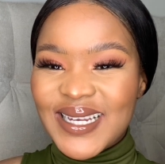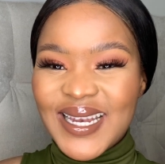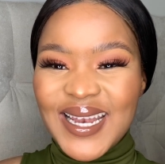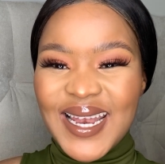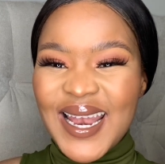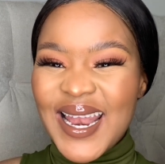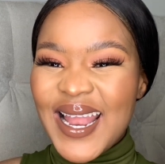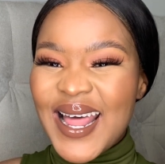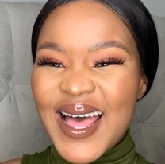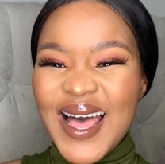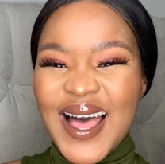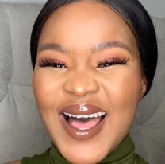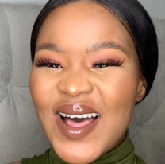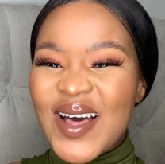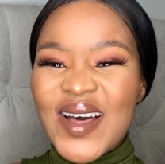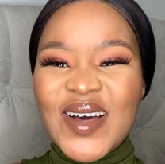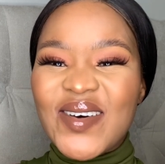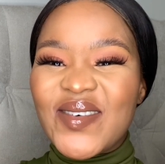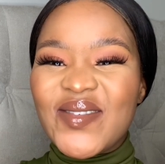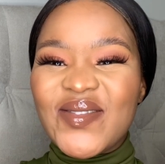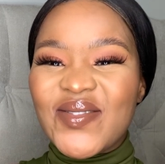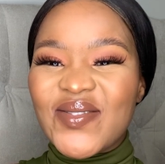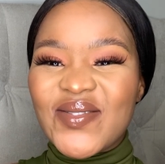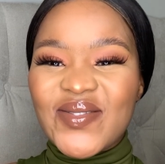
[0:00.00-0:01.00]

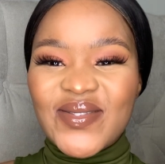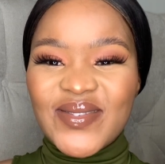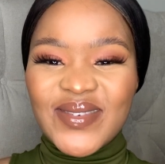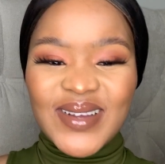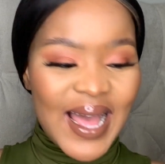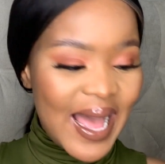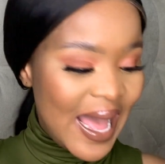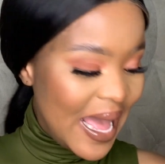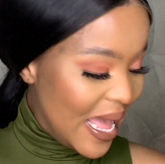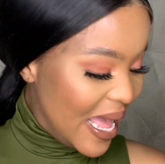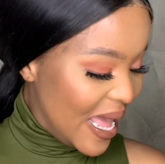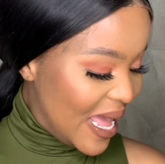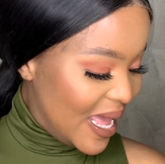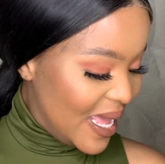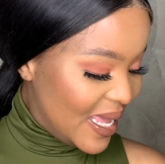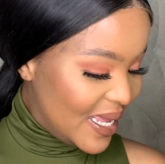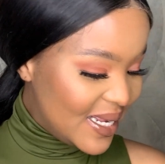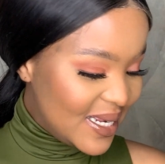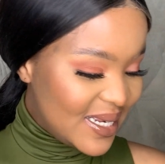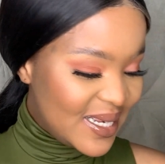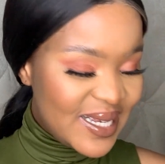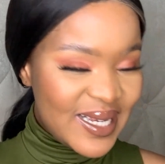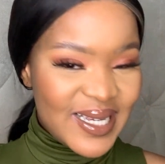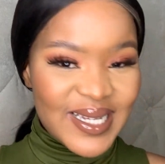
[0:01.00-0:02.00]
Love. Ah,
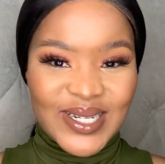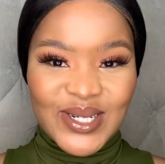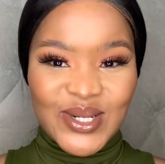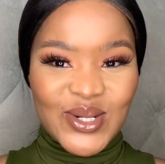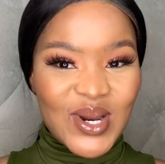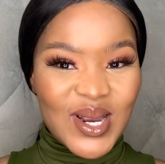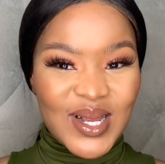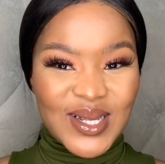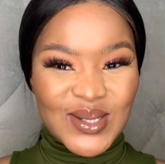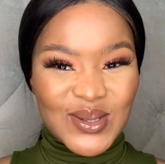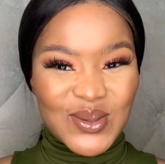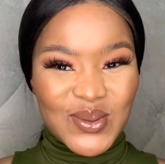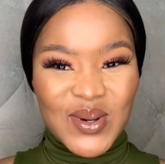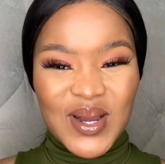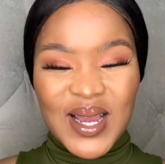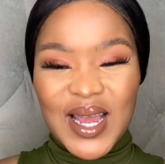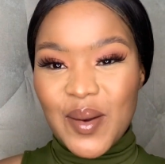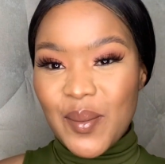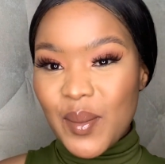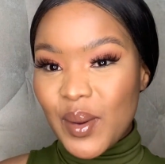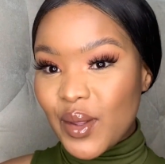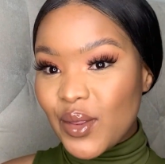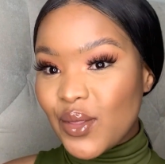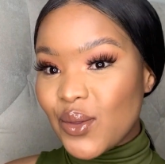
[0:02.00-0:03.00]
drugstore
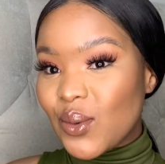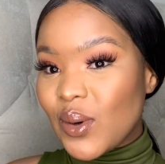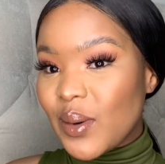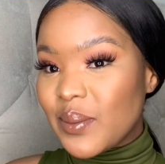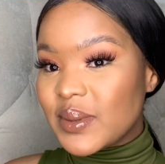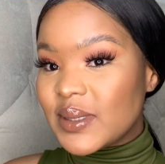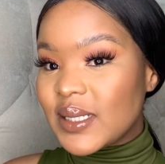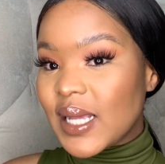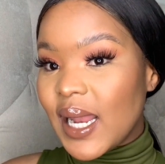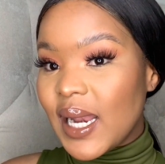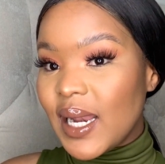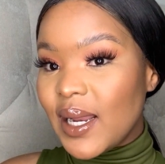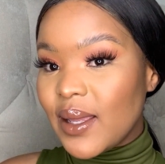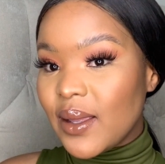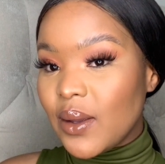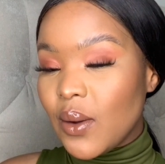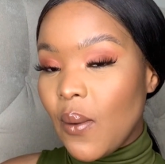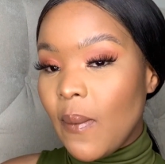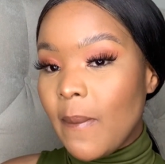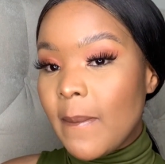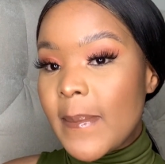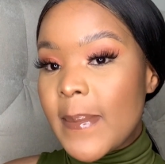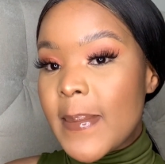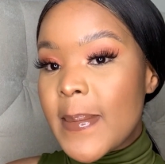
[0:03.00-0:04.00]
coming through, I'm telling
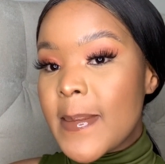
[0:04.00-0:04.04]
you.